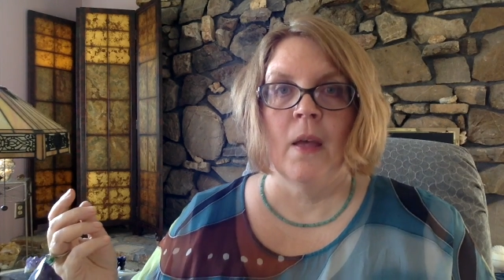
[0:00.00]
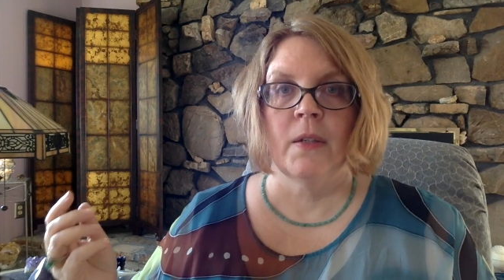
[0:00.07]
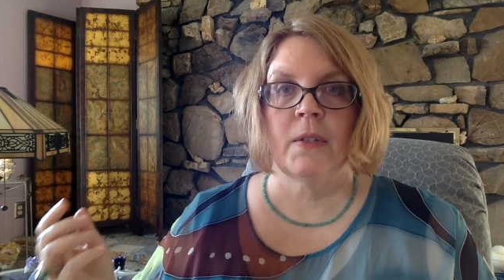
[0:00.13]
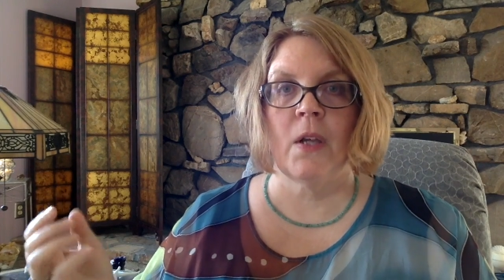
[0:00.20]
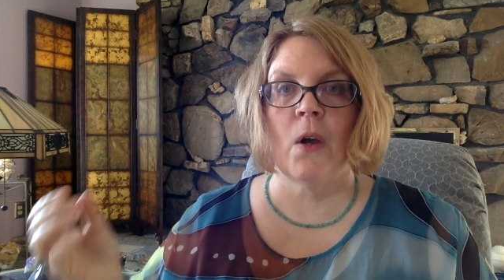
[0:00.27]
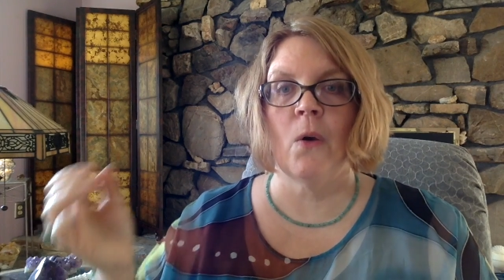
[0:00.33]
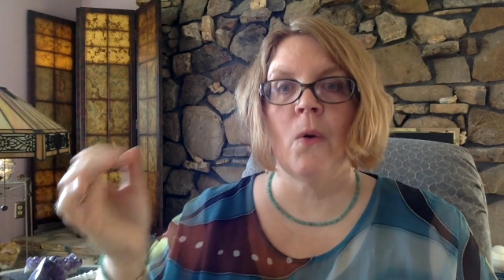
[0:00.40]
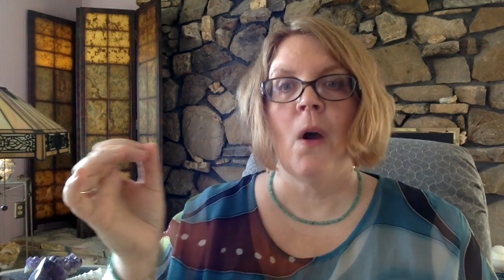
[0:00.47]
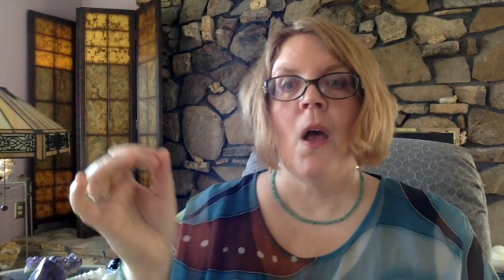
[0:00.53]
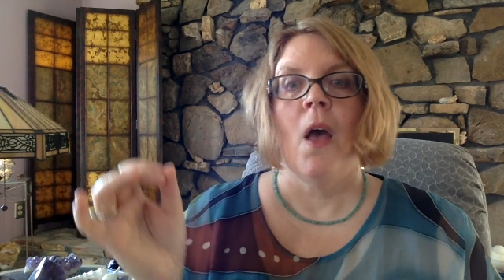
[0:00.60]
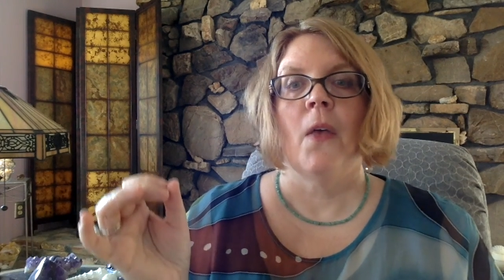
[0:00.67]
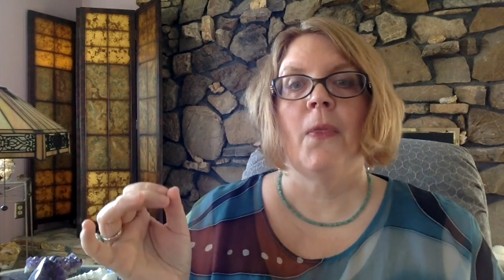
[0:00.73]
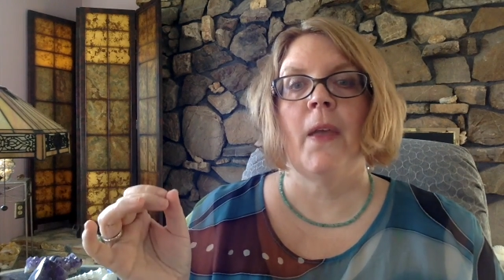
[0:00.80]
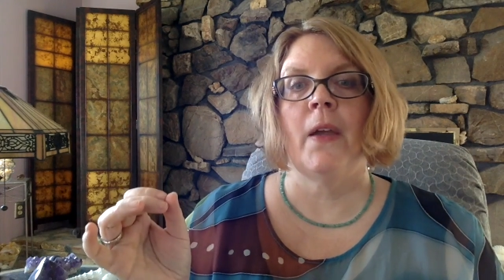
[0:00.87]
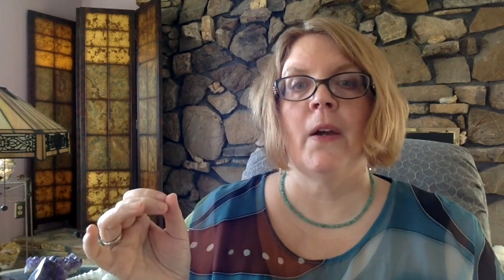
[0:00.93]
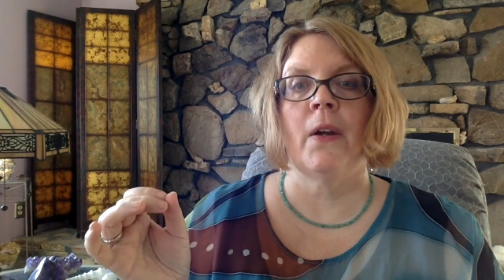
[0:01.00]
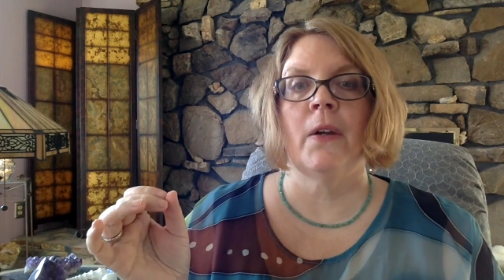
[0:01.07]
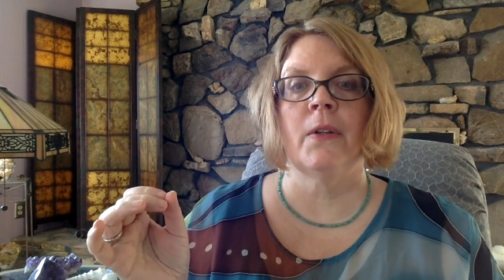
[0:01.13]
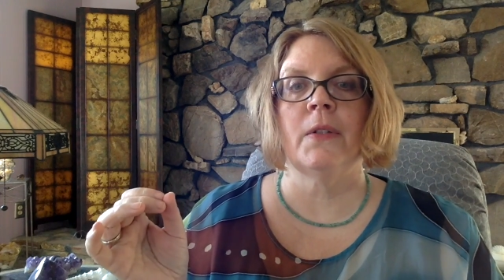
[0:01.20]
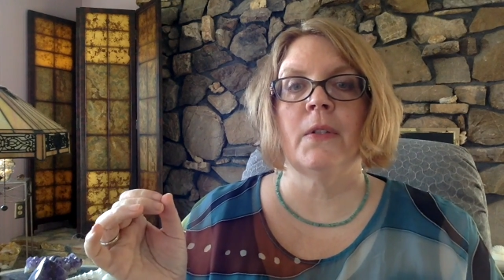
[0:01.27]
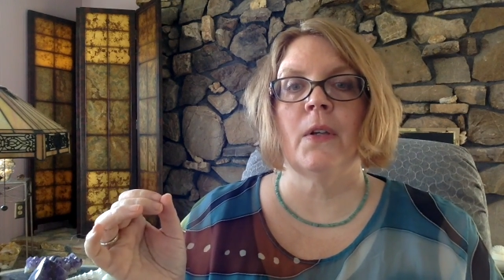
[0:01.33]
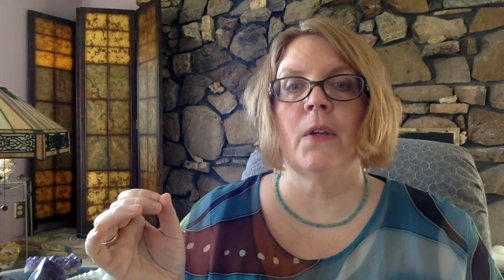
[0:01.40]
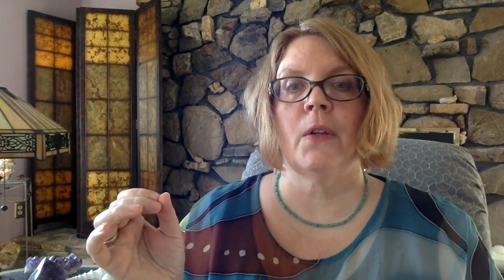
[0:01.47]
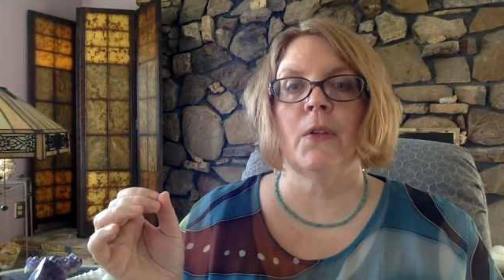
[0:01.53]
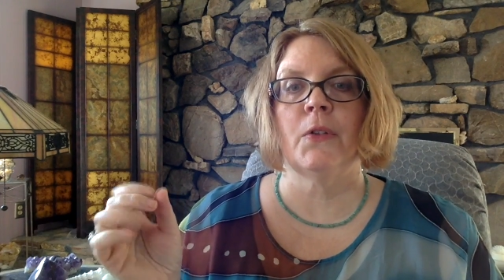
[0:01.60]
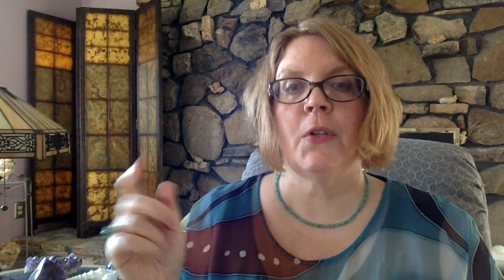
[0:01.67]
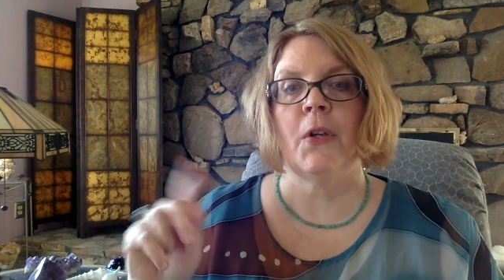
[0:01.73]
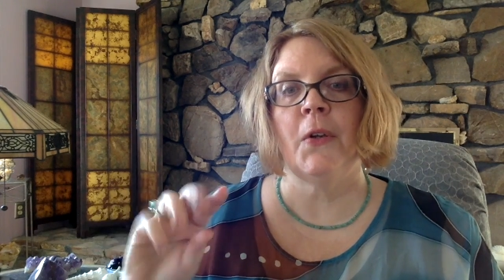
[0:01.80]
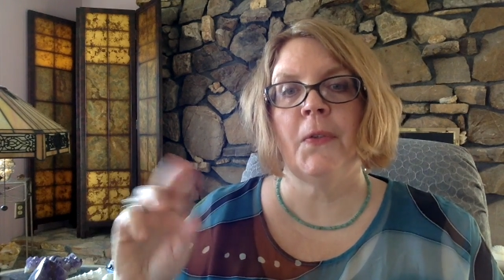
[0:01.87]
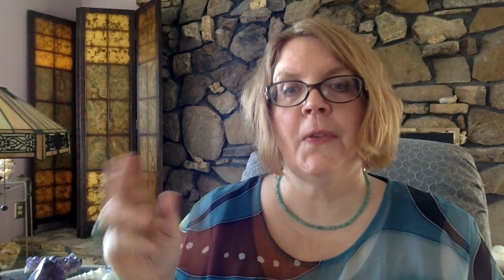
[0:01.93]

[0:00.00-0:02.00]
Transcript: So there's two